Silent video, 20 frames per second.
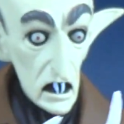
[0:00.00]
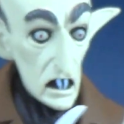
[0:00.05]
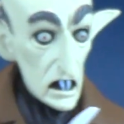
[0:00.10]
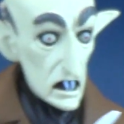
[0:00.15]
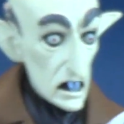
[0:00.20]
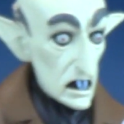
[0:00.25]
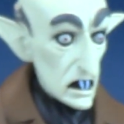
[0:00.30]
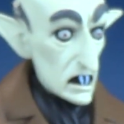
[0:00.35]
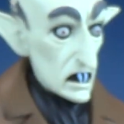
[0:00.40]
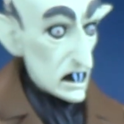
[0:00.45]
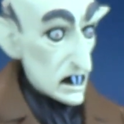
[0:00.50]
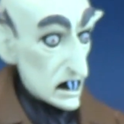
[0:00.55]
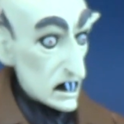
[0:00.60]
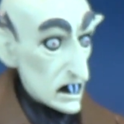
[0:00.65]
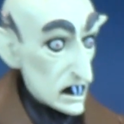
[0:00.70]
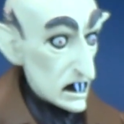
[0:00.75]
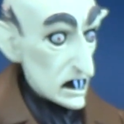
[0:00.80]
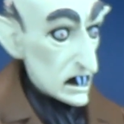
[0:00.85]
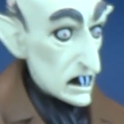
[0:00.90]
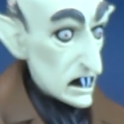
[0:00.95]
him having
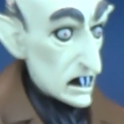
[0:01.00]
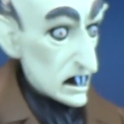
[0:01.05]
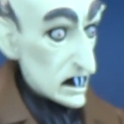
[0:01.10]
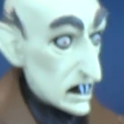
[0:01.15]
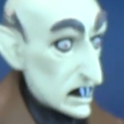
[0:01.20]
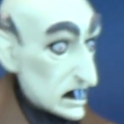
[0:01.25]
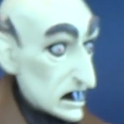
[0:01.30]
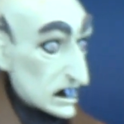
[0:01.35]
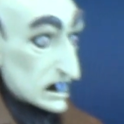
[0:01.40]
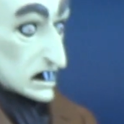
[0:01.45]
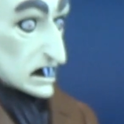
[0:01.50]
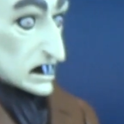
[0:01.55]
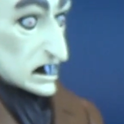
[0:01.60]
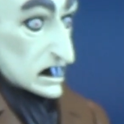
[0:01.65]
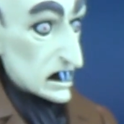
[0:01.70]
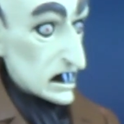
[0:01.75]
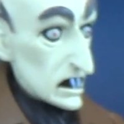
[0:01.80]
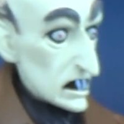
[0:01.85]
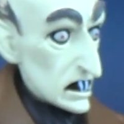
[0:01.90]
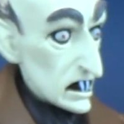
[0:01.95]
the summoning
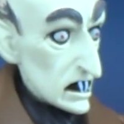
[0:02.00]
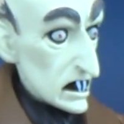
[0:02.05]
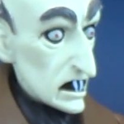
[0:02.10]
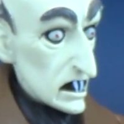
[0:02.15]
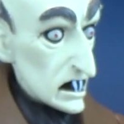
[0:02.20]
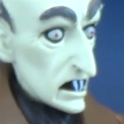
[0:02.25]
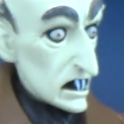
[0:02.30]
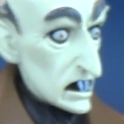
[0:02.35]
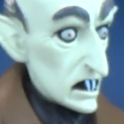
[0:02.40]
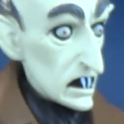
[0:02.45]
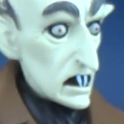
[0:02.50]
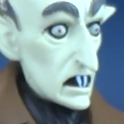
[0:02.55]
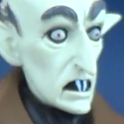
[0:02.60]
come towards me